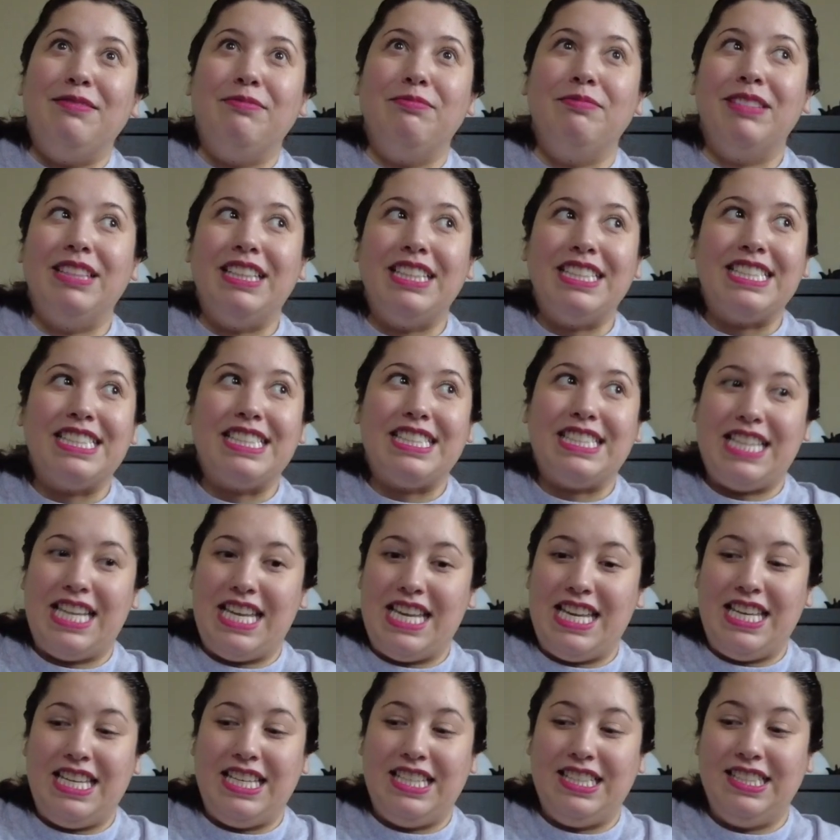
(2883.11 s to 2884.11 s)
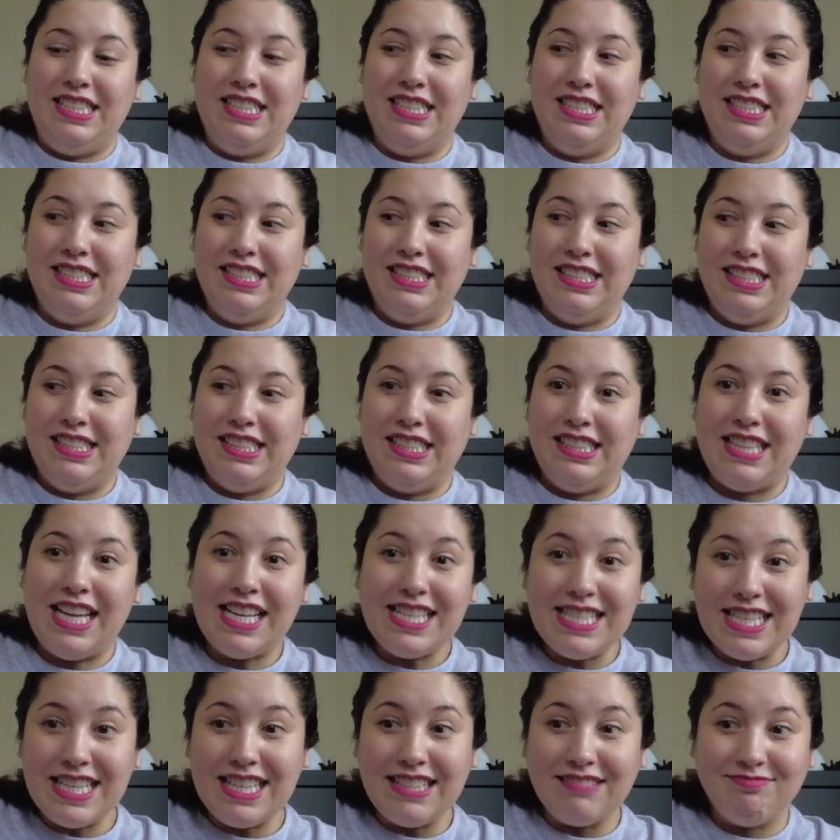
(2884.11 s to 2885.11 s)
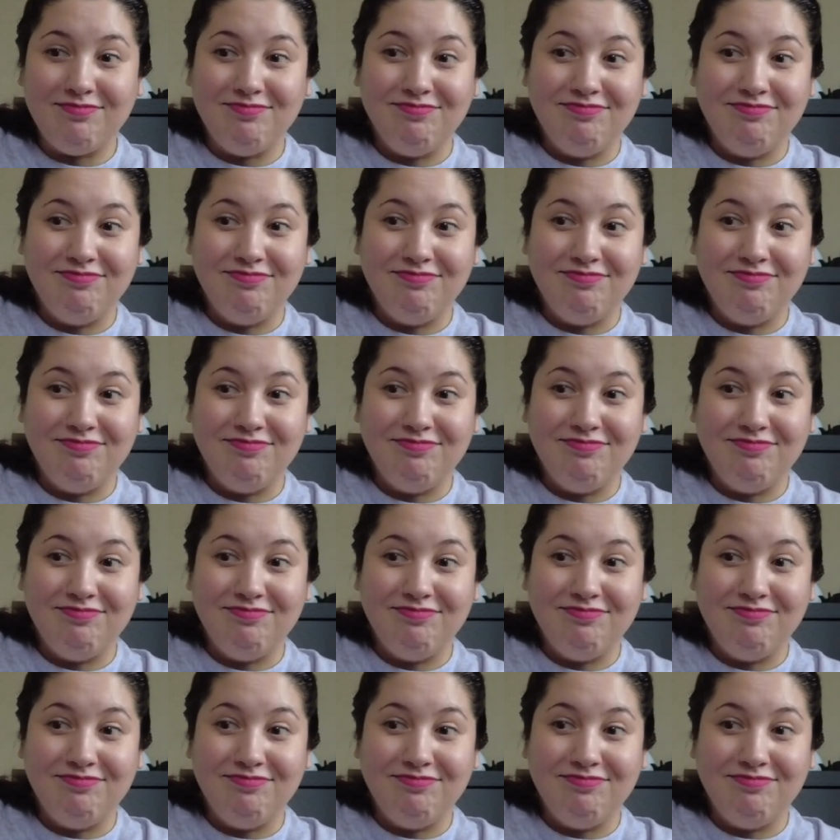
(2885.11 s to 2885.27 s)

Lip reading: Let's see. That's it.